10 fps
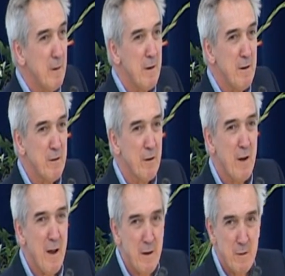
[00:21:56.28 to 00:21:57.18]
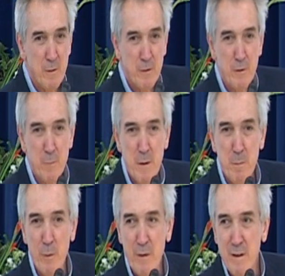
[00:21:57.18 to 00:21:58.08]
lines are NOS, the
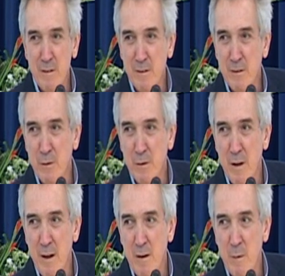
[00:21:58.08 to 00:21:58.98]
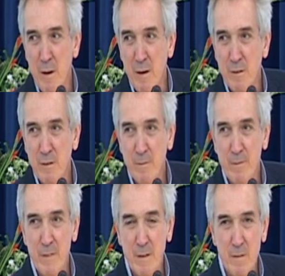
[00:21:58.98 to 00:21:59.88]
people with eating disorder NOS.
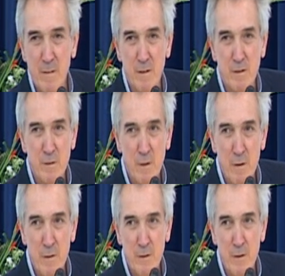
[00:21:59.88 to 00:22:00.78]
They start the